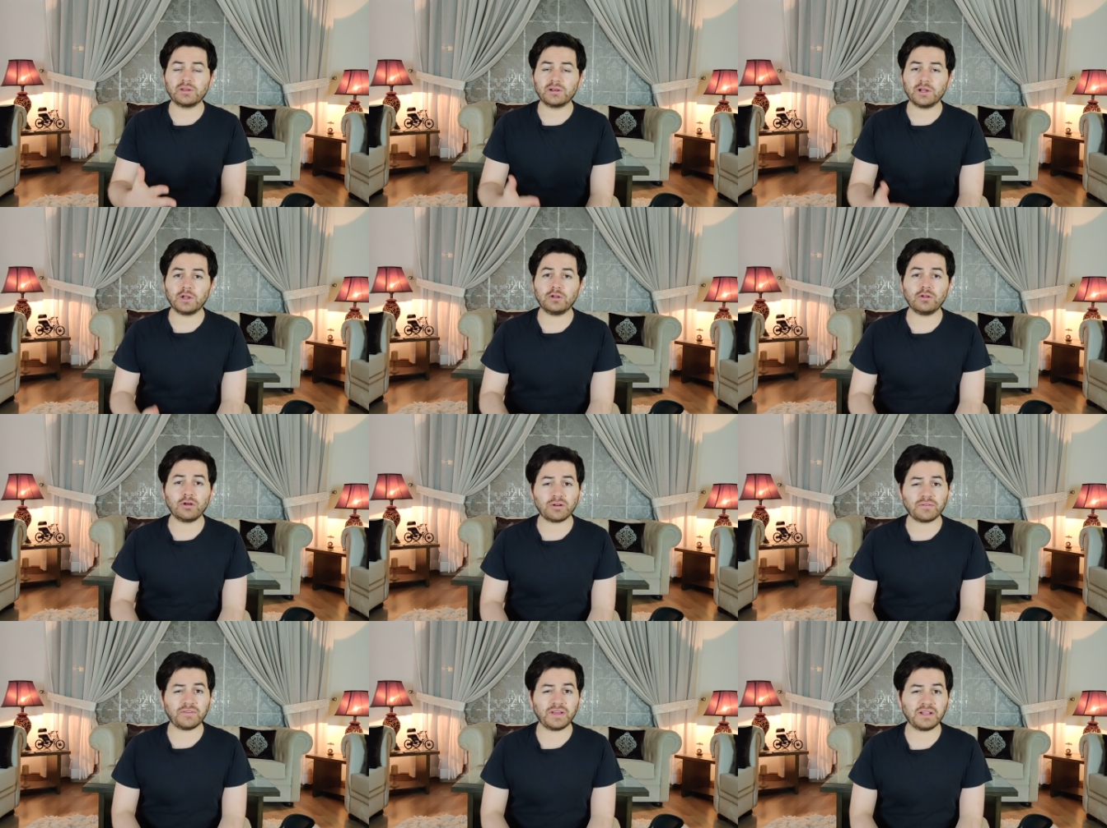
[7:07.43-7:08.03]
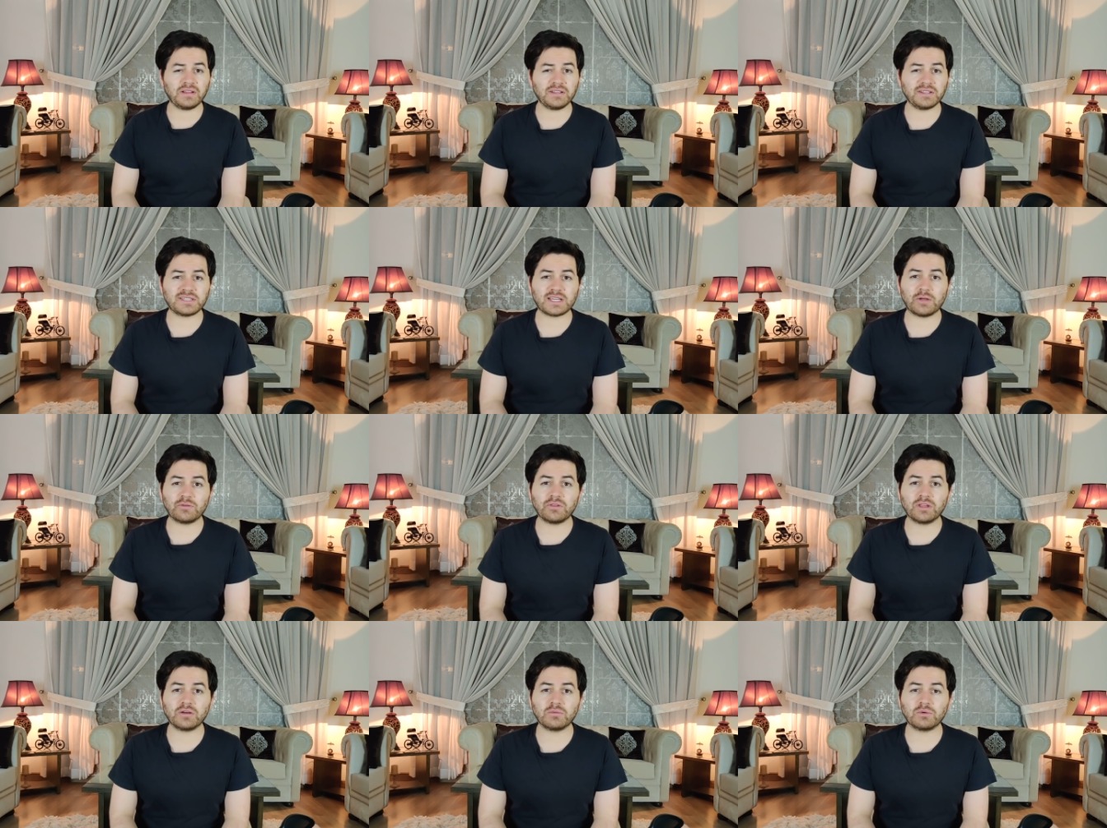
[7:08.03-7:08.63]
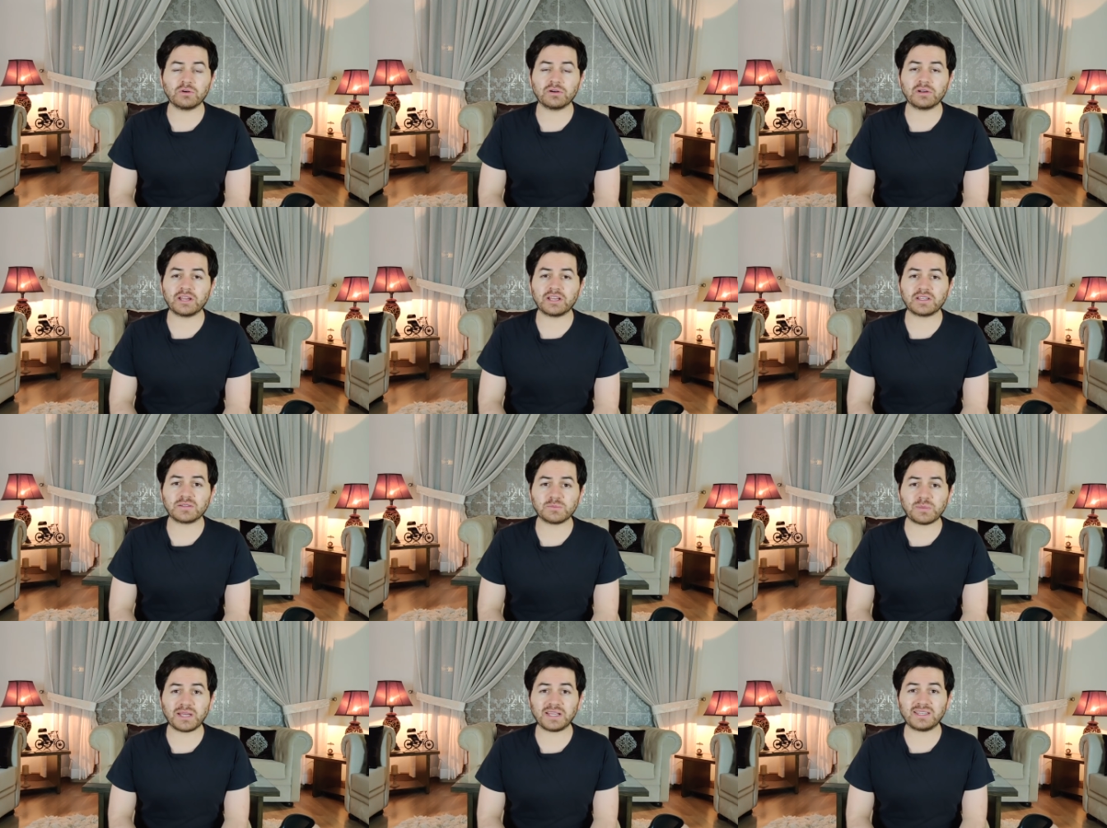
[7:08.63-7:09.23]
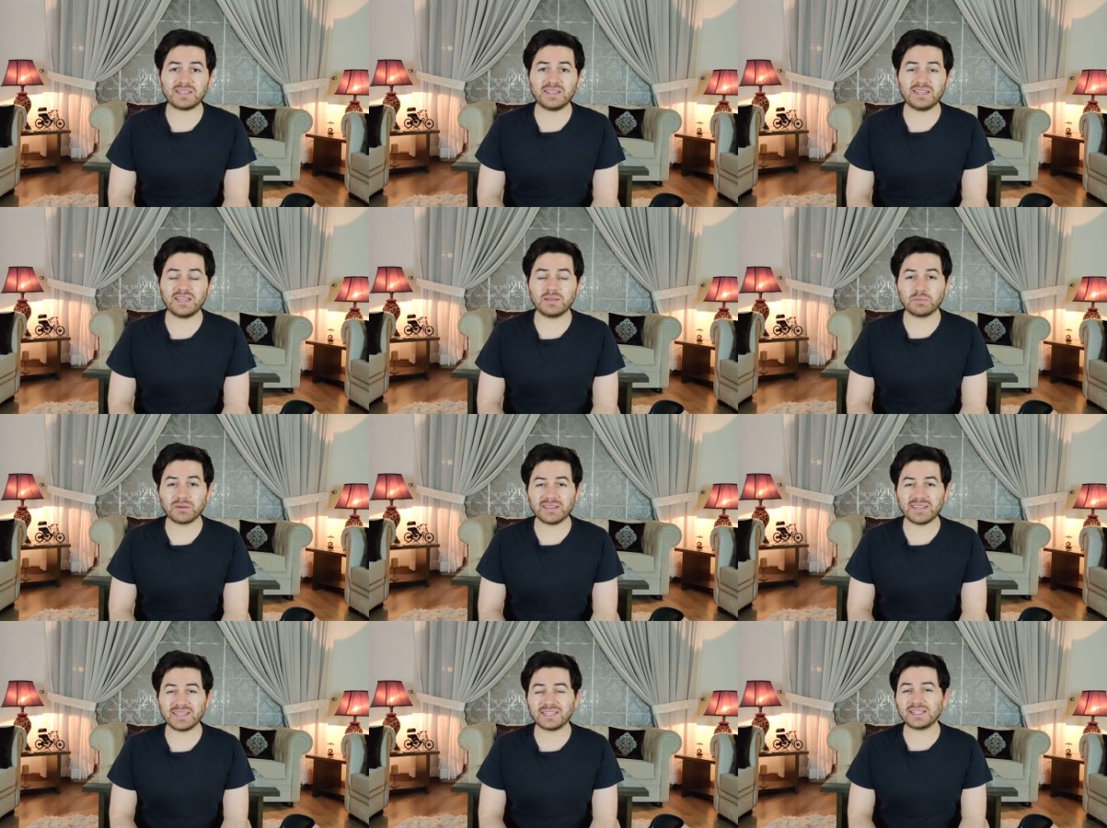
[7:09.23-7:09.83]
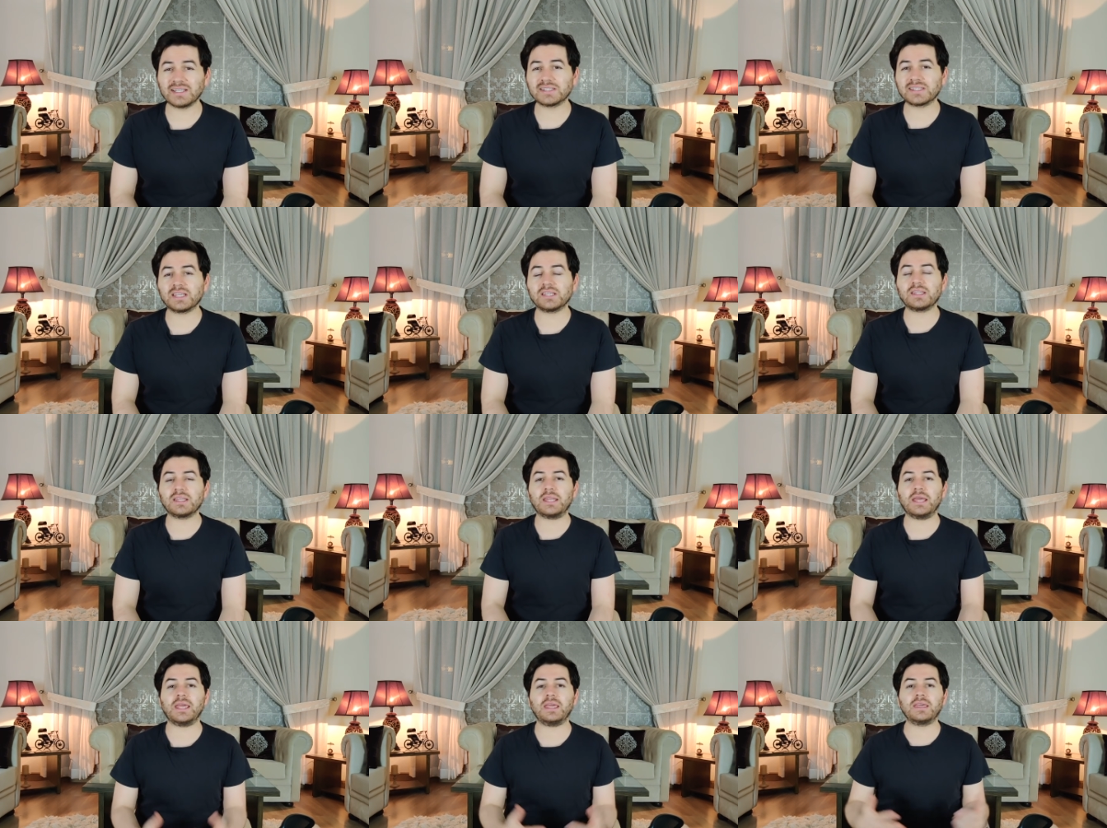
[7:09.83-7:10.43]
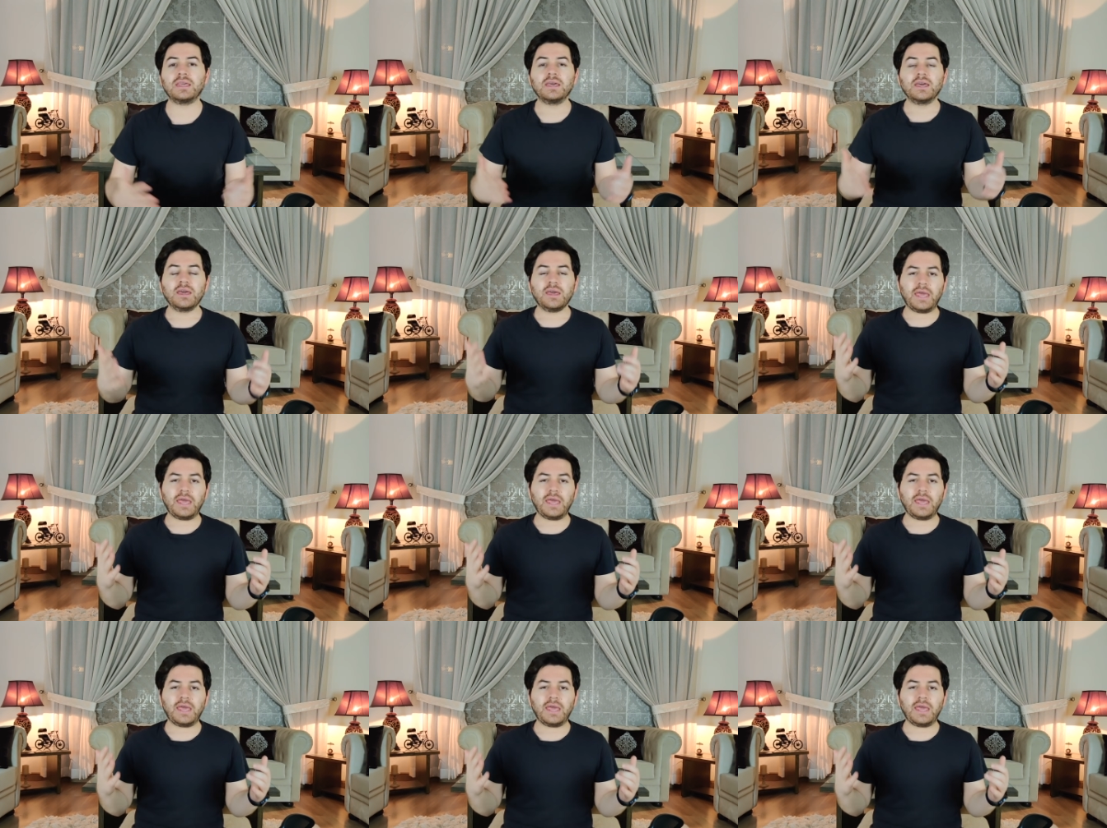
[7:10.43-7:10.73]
a lot of analysts out there were expecting and predicting, say that, hey,